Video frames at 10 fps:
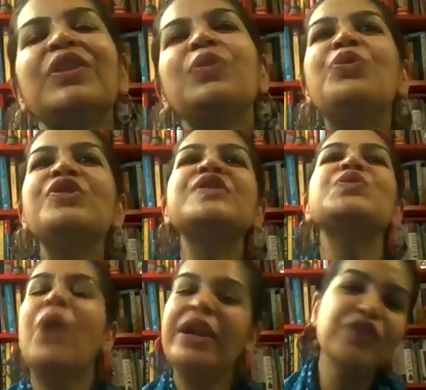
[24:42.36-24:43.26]
the
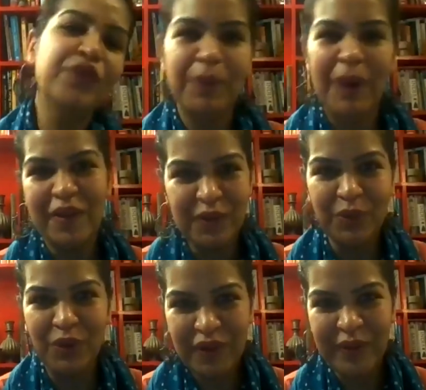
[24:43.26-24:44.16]
most wonderful part of
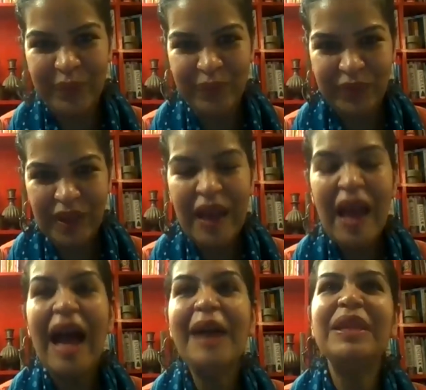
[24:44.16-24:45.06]
it.
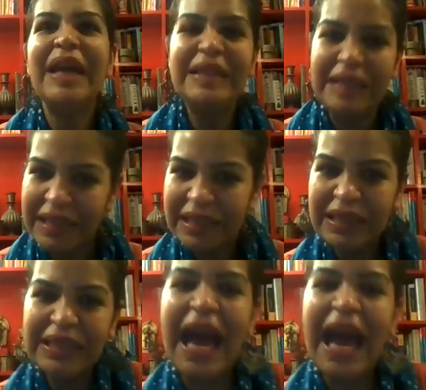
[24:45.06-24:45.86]
I mean, I think